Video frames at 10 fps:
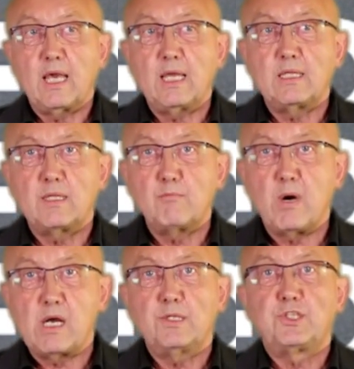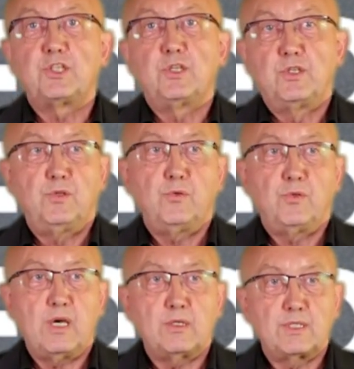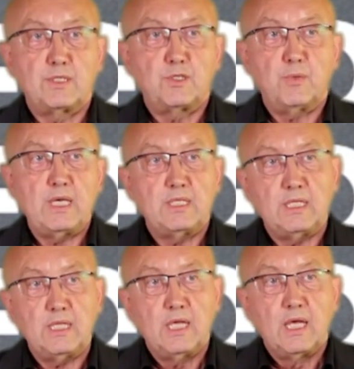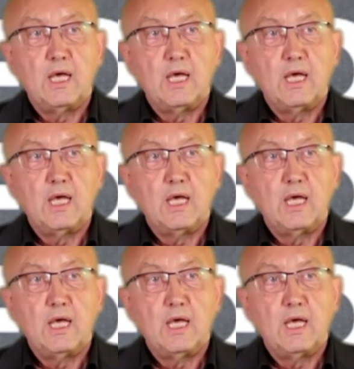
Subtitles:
and in March 2020,